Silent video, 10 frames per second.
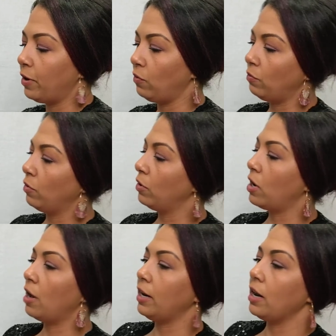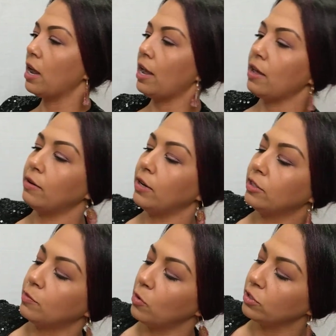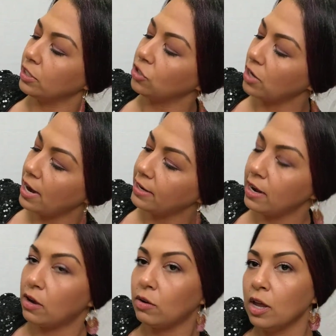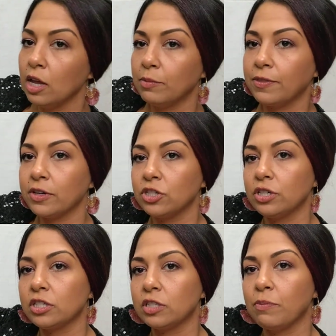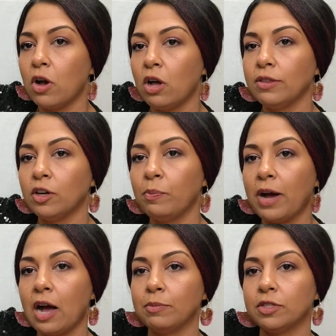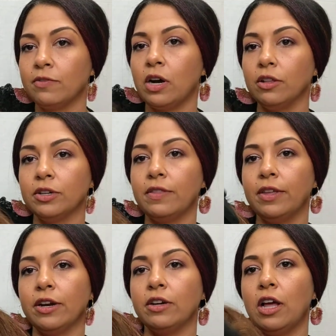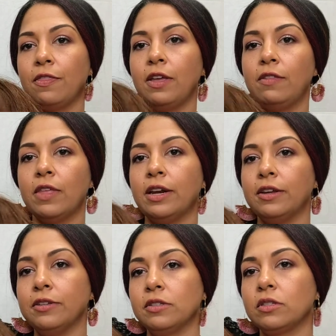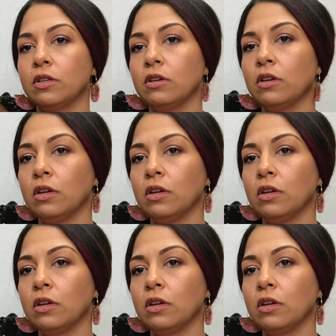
been cutting and it's mostly dry now, but there's just small little pops of color in there, nothing that is